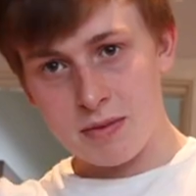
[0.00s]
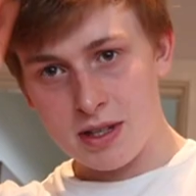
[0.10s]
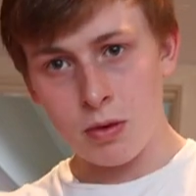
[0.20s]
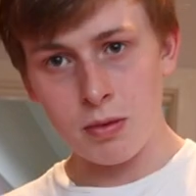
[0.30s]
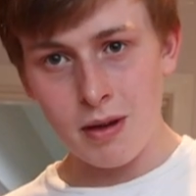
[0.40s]
I'm
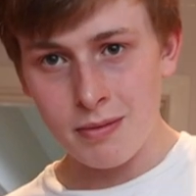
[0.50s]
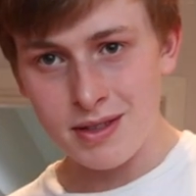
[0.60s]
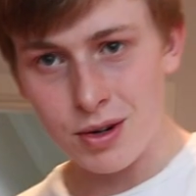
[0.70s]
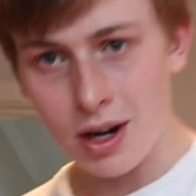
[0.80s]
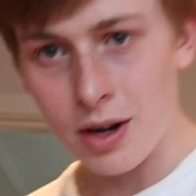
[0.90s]
still
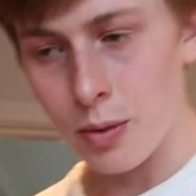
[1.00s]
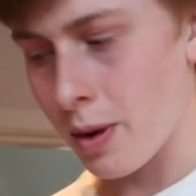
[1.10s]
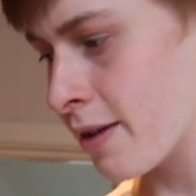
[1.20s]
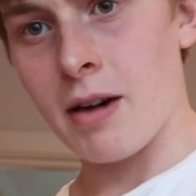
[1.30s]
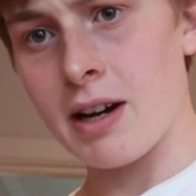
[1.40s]
kind of
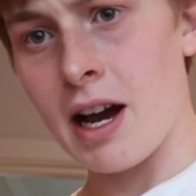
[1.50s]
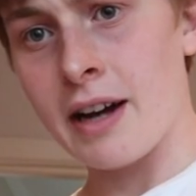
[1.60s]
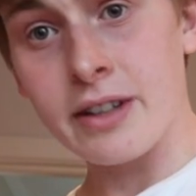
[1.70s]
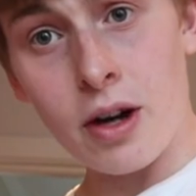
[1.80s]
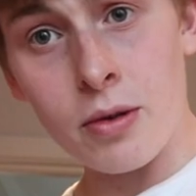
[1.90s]
wet
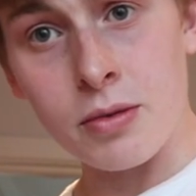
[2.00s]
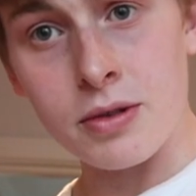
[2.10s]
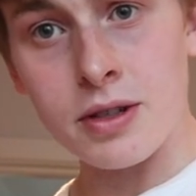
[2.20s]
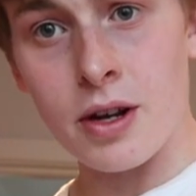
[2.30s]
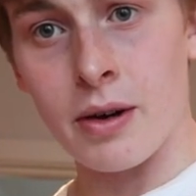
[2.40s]
and cold,
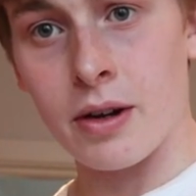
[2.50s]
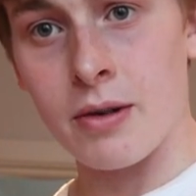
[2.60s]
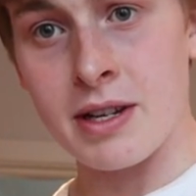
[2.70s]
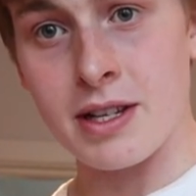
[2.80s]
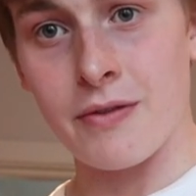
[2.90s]
so I
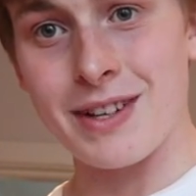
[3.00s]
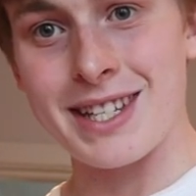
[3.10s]
got myself a